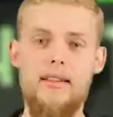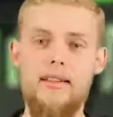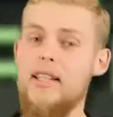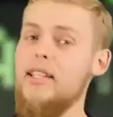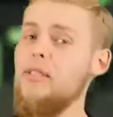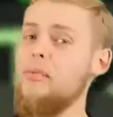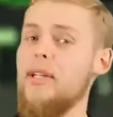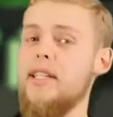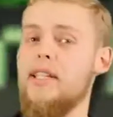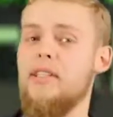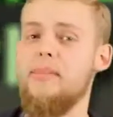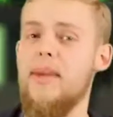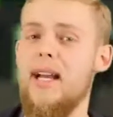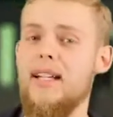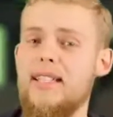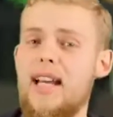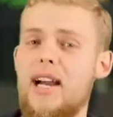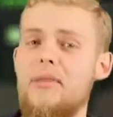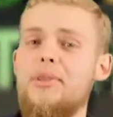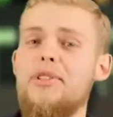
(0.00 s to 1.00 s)
This week's
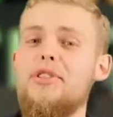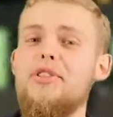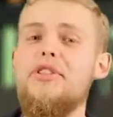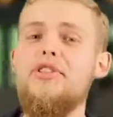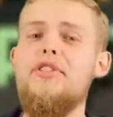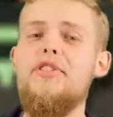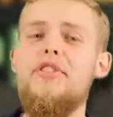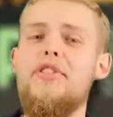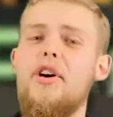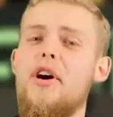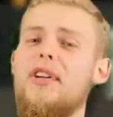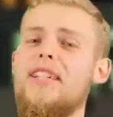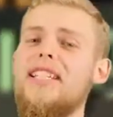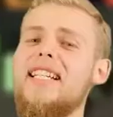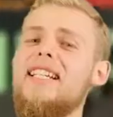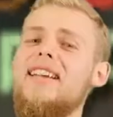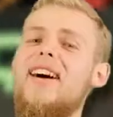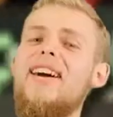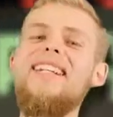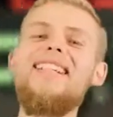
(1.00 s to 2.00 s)
SmackDown was just
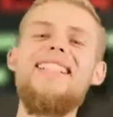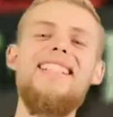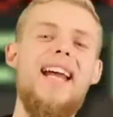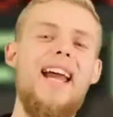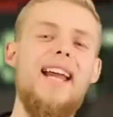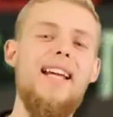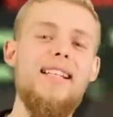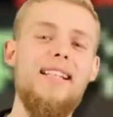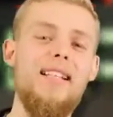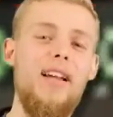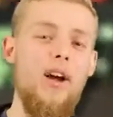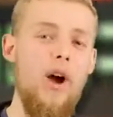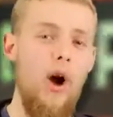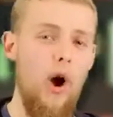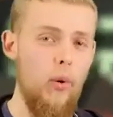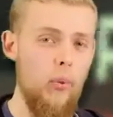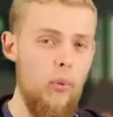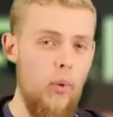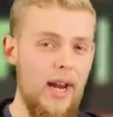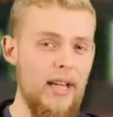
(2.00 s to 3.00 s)
39 days
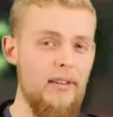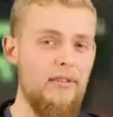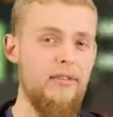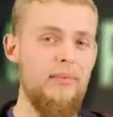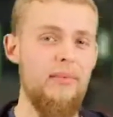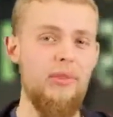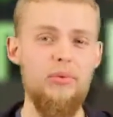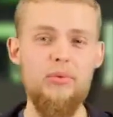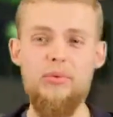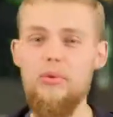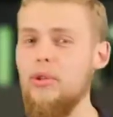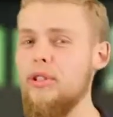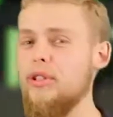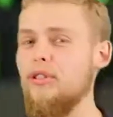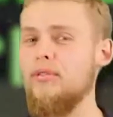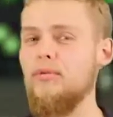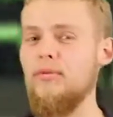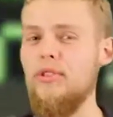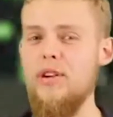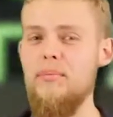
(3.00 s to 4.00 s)
away from the
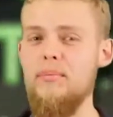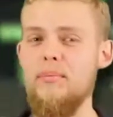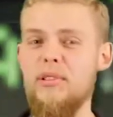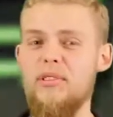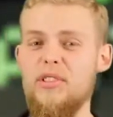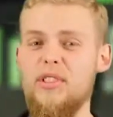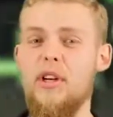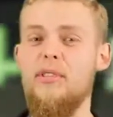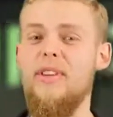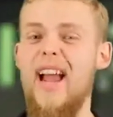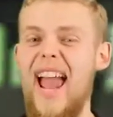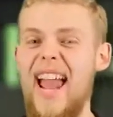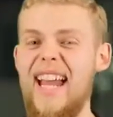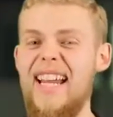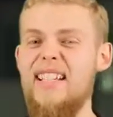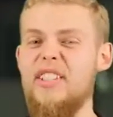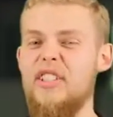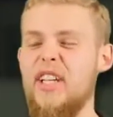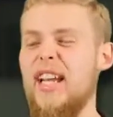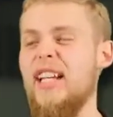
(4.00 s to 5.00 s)
Royal Rumble, so
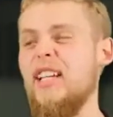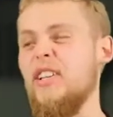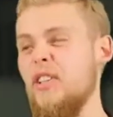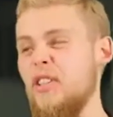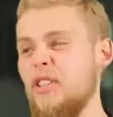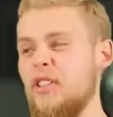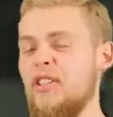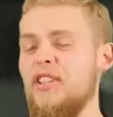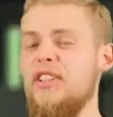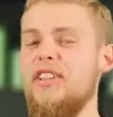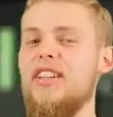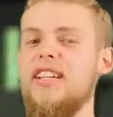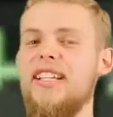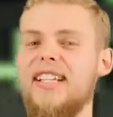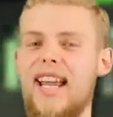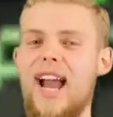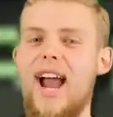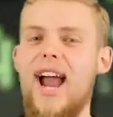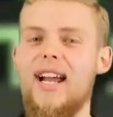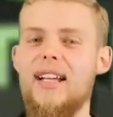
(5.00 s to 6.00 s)
AJ and the
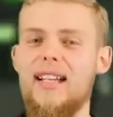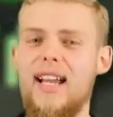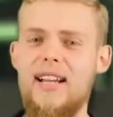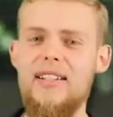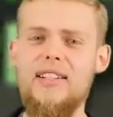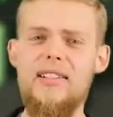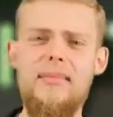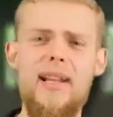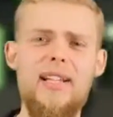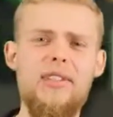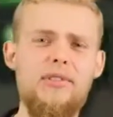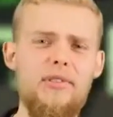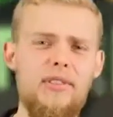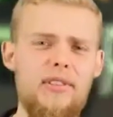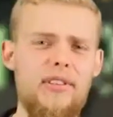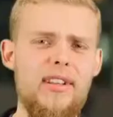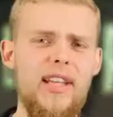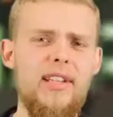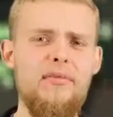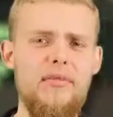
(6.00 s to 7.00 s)
gang had to make sure
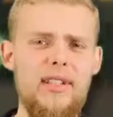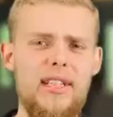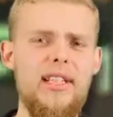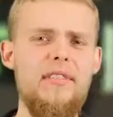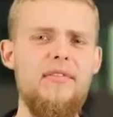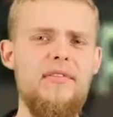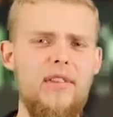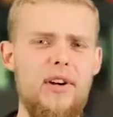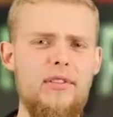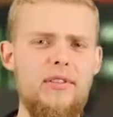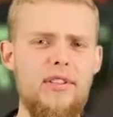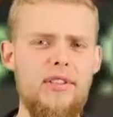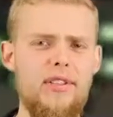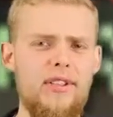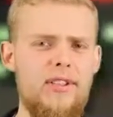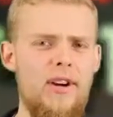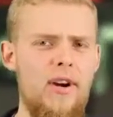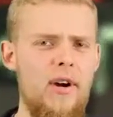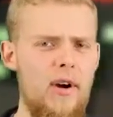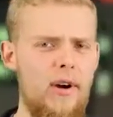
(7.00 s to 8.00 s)
that they really
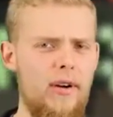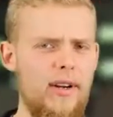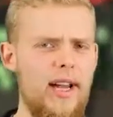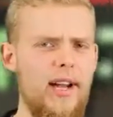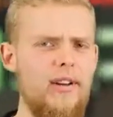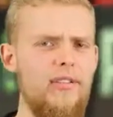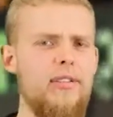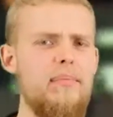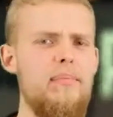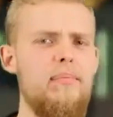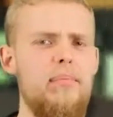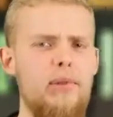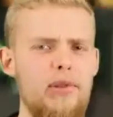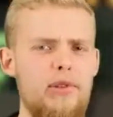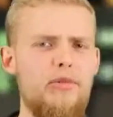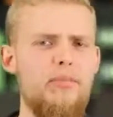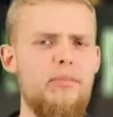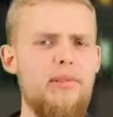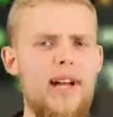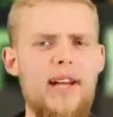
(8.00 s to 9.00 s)
focused on how the
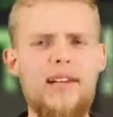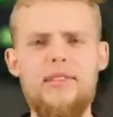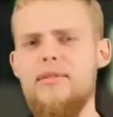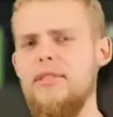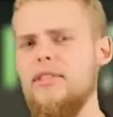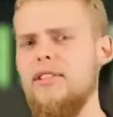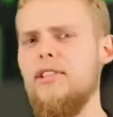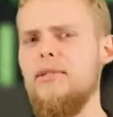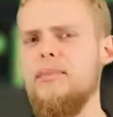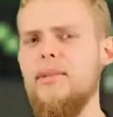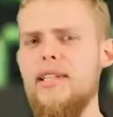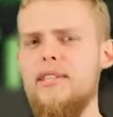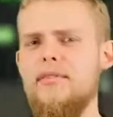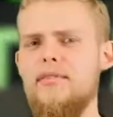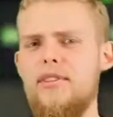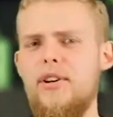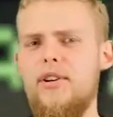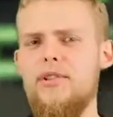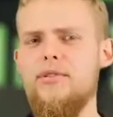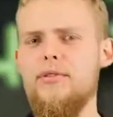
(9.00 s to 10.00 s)
blue brand was going to be
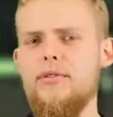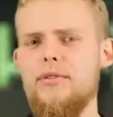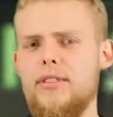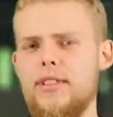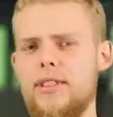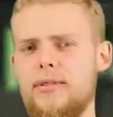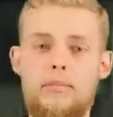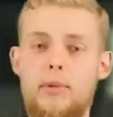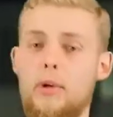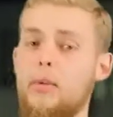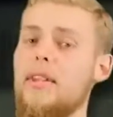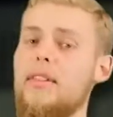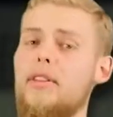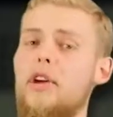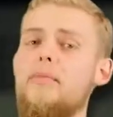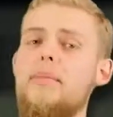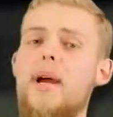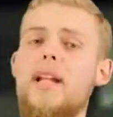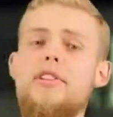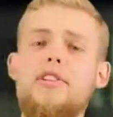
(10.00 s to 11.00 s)
involved. But with
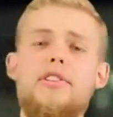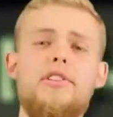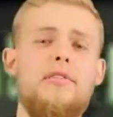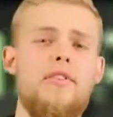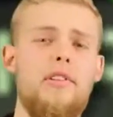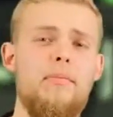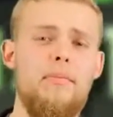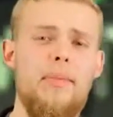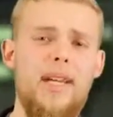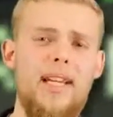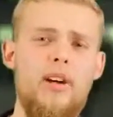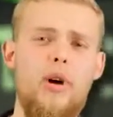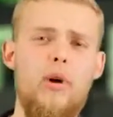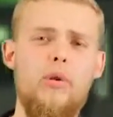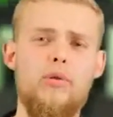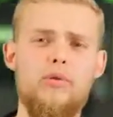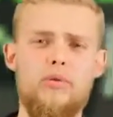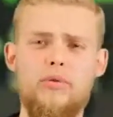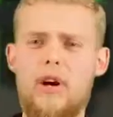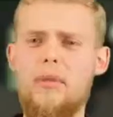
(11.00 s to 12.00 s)
no mention of the big
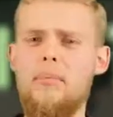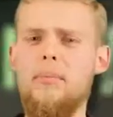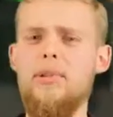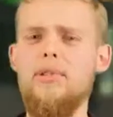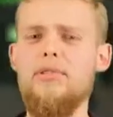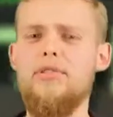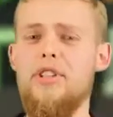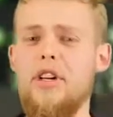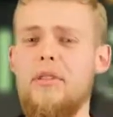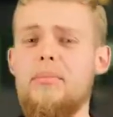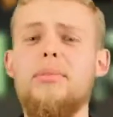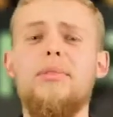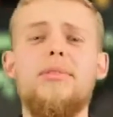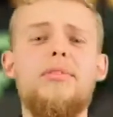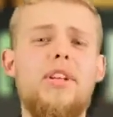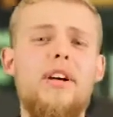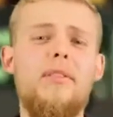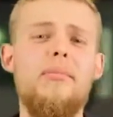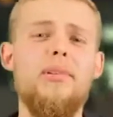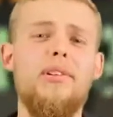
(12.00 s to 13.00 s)
old Rumble
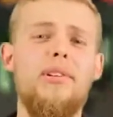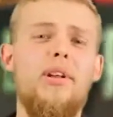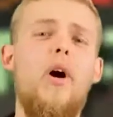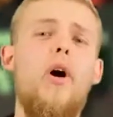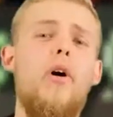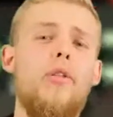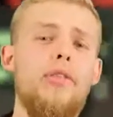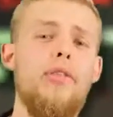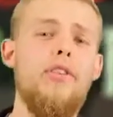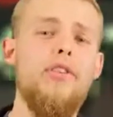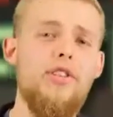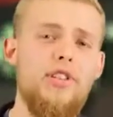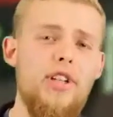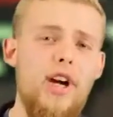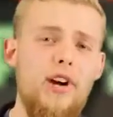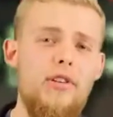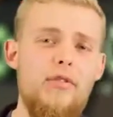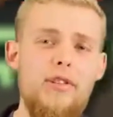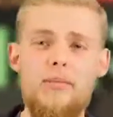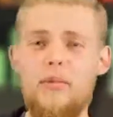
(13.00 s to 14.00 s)
Jumble Tumble on the
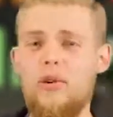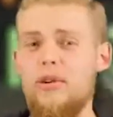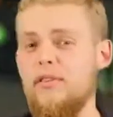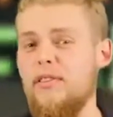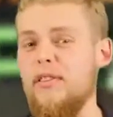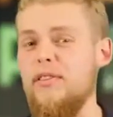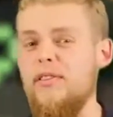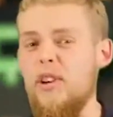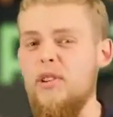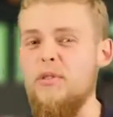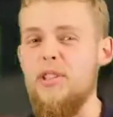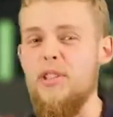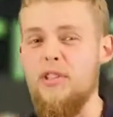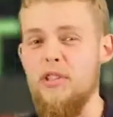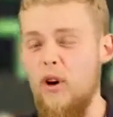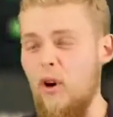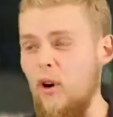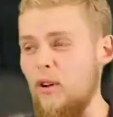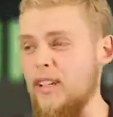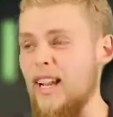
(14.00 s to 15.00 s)
show and more of a
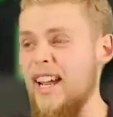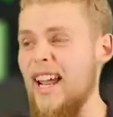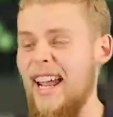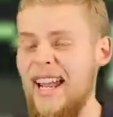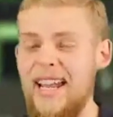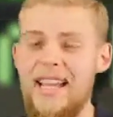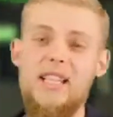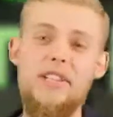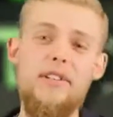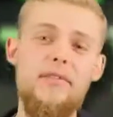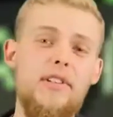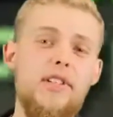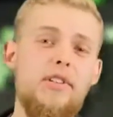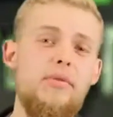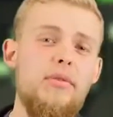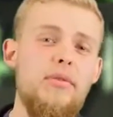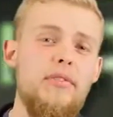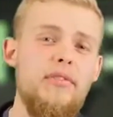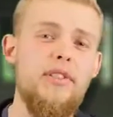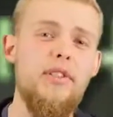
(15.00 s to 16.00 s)
focus on
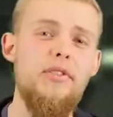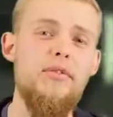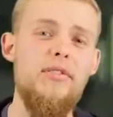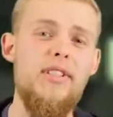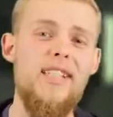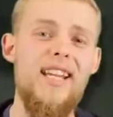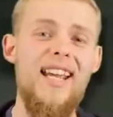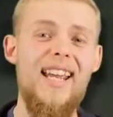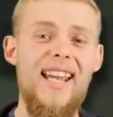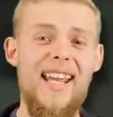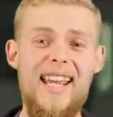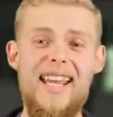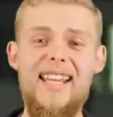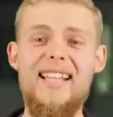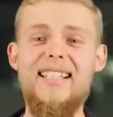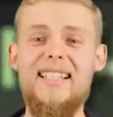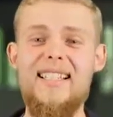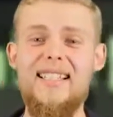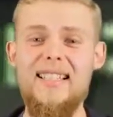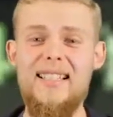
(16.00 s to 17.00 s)
individual feuds
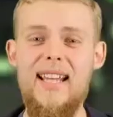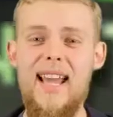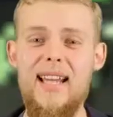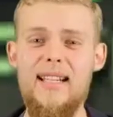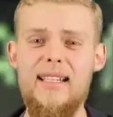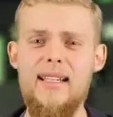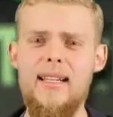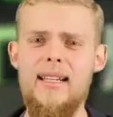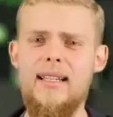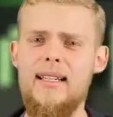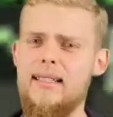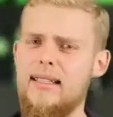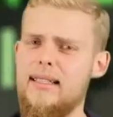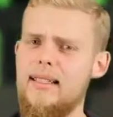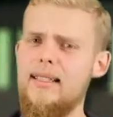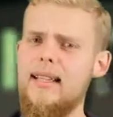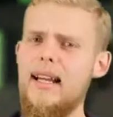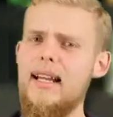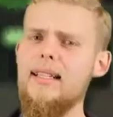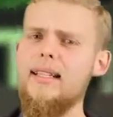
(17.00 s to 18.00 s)
instead,
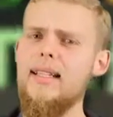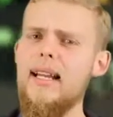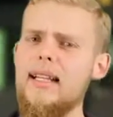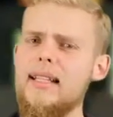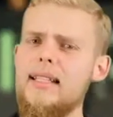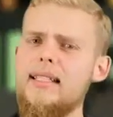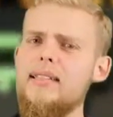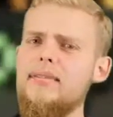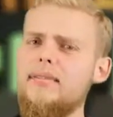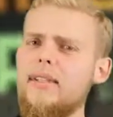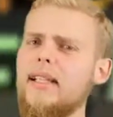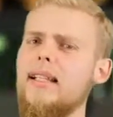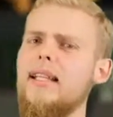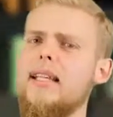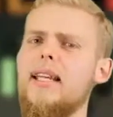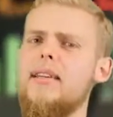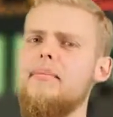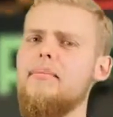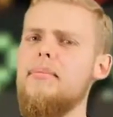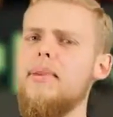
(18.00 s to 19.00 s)
did that
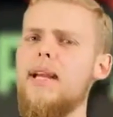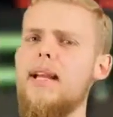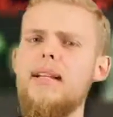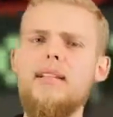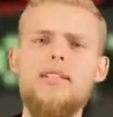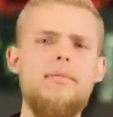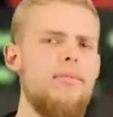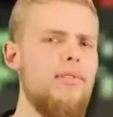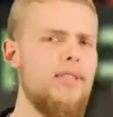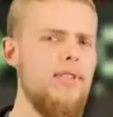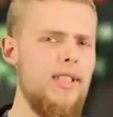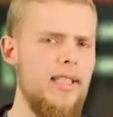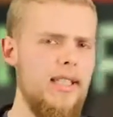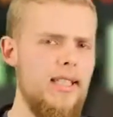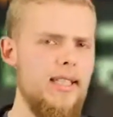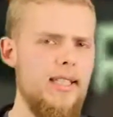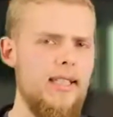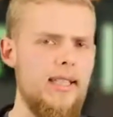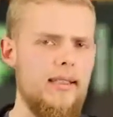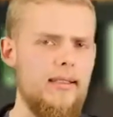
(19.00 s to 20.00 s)
negatively impact
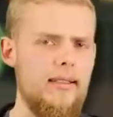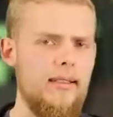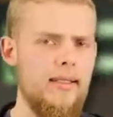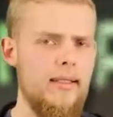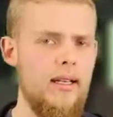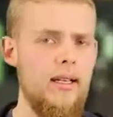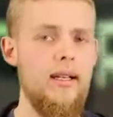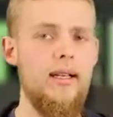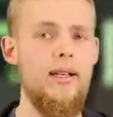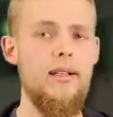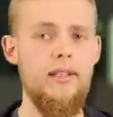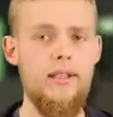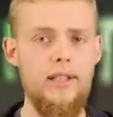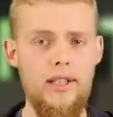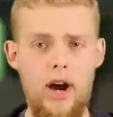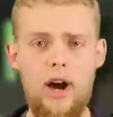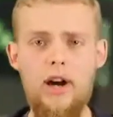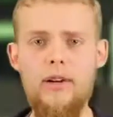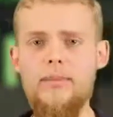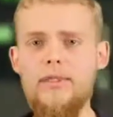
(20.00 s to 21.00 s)
proceedings?
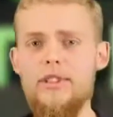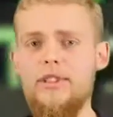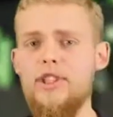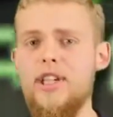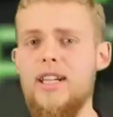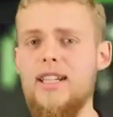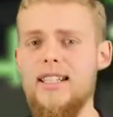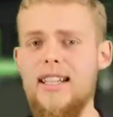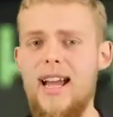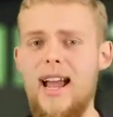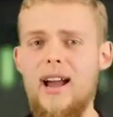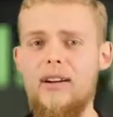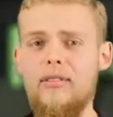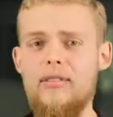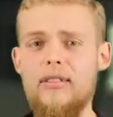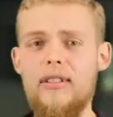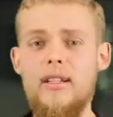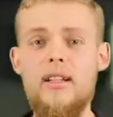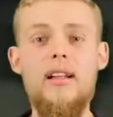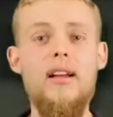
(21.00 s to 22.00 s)
Calm the
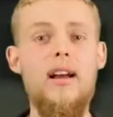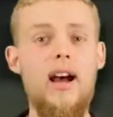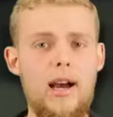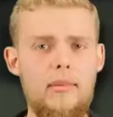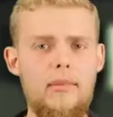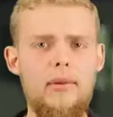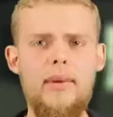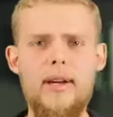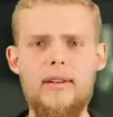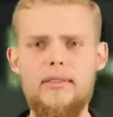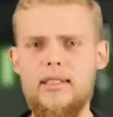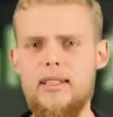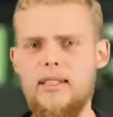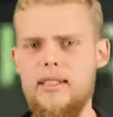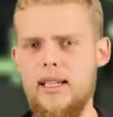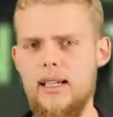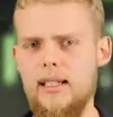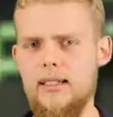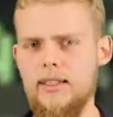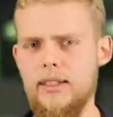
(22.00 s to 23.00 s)
down, I'm about to
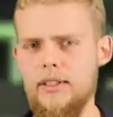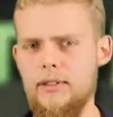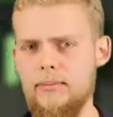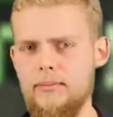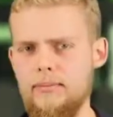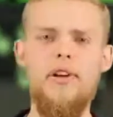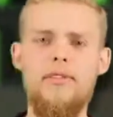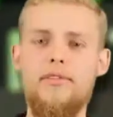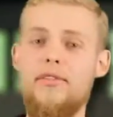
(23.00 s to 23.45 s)
tell you.